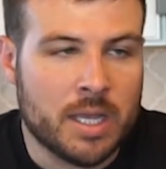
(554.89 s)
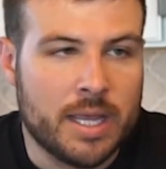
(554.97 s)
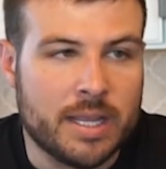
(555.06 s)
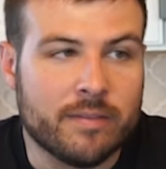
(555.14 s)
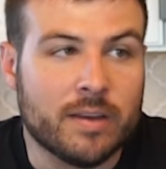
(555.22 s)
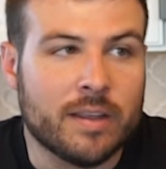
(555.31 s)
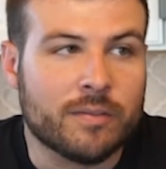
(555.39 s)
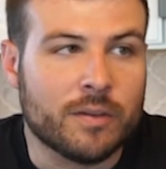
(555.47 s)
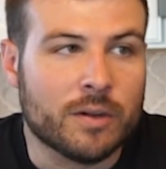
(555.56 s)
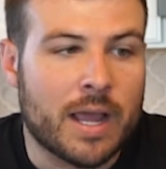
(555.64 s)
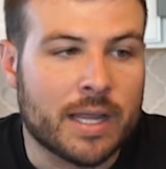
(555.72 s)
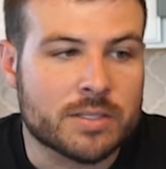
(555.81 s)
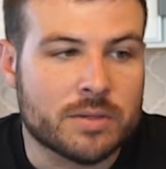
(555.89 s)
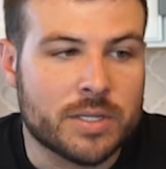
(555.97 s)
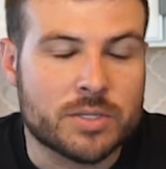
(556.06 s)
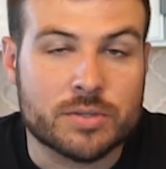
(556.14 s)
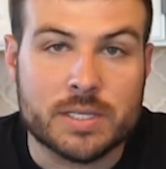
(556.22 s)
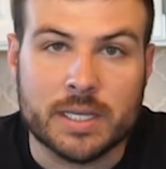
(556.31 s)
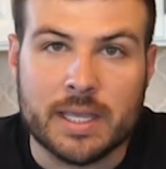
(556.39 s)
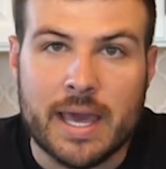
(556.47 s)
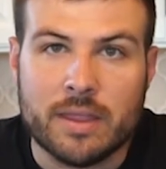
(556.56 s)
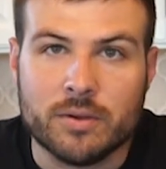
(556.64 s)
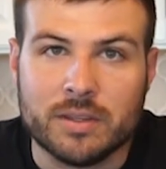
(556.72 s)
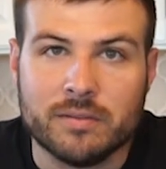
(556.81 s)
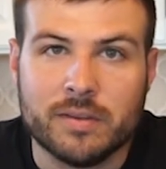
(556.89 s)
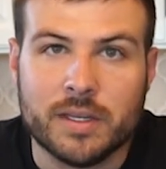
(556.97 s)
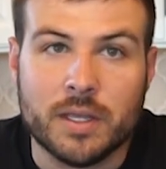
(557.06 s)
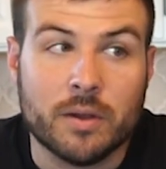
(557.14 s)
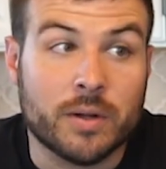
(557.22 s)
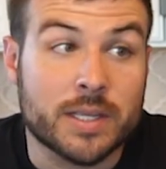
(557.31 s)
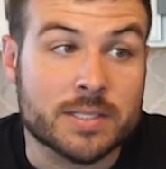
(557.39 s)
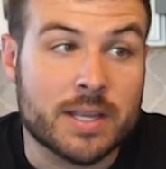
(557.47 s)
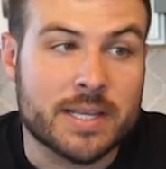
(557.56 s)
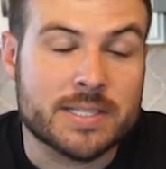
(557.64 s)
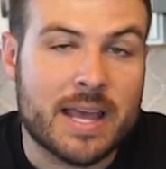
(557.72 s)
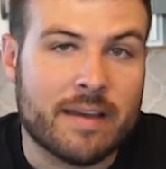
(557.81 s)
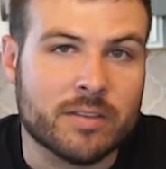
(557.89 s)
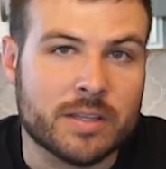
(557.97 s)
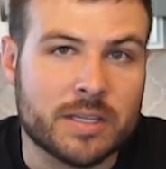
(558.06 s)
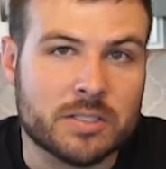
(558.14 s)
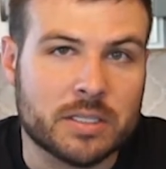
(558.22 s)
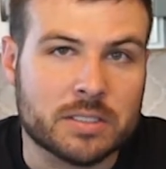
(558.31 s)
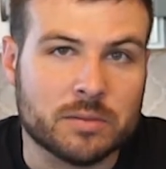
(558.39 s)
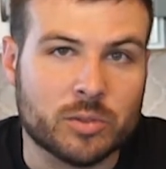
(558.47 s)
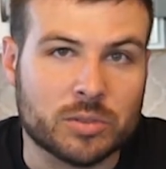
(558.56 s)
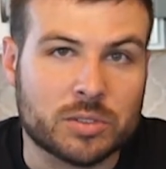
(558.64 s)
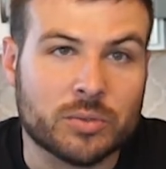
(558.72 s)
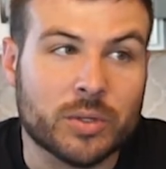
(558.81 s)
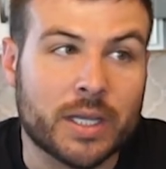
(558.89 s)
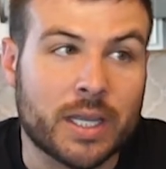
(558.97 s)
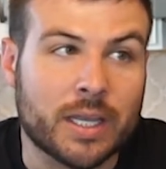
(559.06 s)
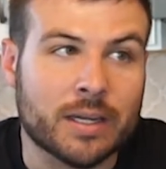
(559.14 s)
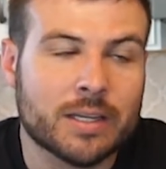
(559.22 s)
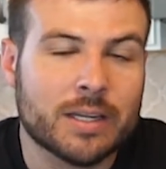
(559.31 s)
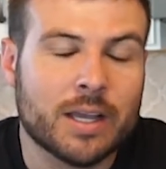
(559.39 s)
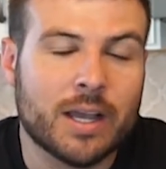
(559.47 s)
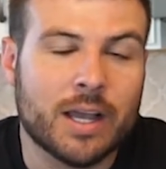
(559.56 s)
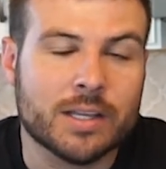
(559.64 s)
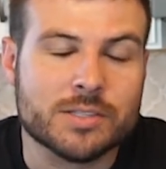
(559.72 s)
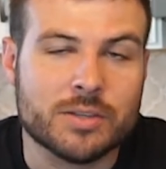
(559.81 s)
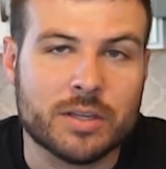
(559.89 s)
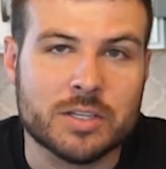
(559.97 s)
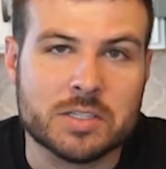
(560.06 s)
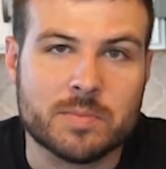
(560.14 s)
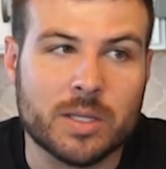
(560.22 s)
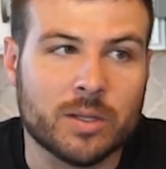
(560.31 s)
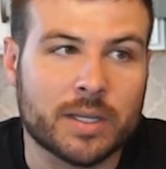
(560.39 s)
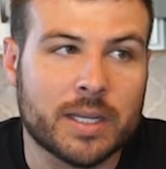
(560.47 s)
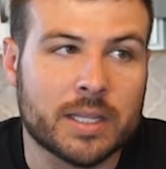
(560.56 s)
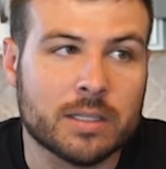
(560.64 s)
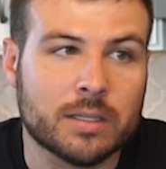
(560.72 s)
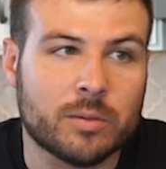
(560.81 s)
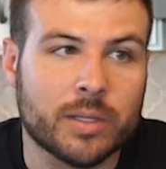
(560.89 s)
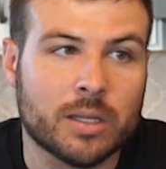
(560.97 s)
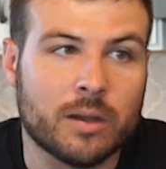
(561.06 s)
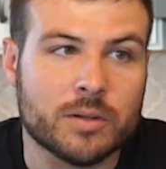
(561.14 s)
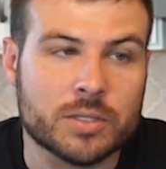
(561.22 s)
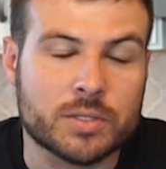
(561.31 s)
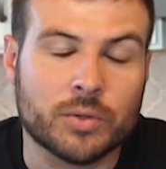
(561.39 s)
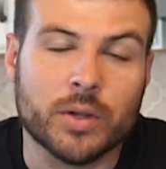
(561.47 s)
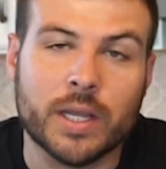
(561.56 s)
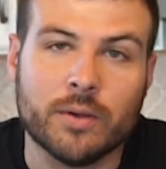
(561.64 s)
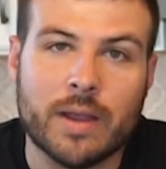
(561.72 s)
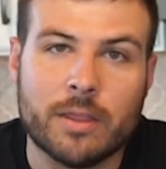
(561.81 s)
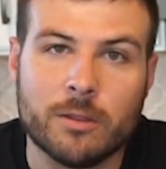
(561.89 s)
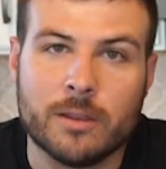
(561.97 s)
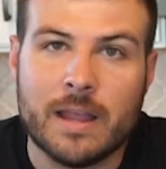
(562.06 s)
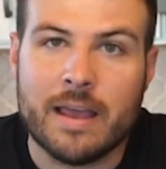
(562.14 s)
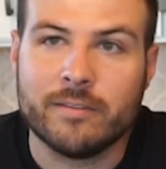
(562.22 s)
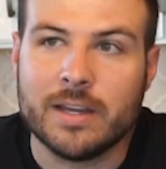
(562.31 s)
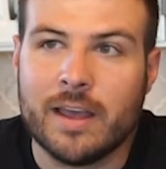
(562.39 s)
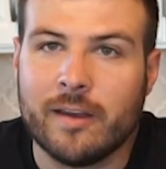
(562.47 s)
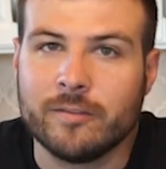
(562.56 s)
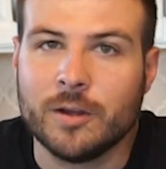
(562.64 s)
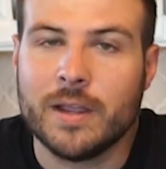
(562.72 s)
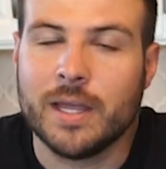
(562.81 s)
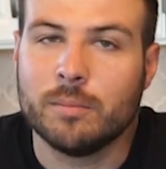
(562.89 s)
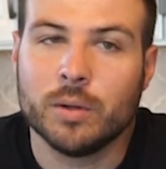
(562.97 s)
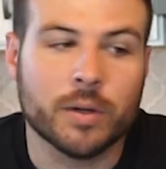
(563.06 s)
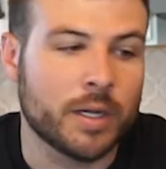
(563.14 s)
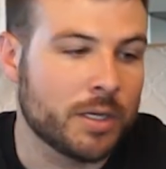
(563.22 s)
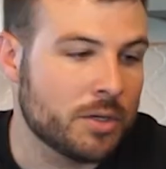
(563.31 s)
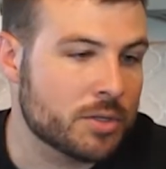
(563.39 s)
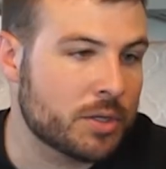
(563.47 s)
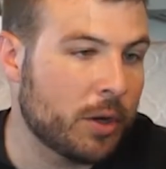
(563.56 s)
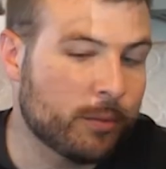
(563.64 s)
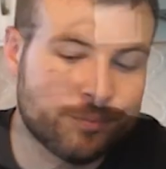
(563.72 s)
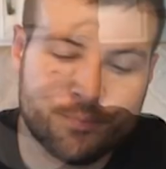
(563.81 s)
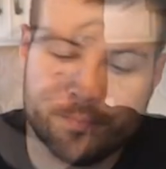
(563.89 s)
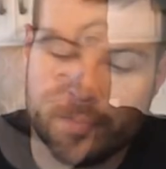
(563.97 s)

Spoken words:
And even if you're not so interested in gathering the video, it is nice to have the adjustable screen, so you can just be looking at the little bit larger screen rather than having to have your head buried in your scope.